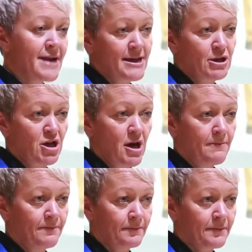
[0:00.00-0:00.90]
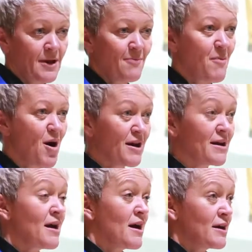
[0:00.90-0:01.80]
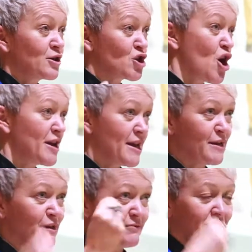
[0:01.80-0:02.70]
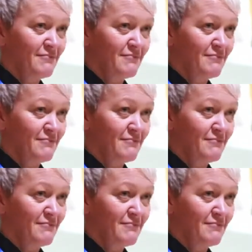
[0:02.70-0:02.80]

Nature by Chinese,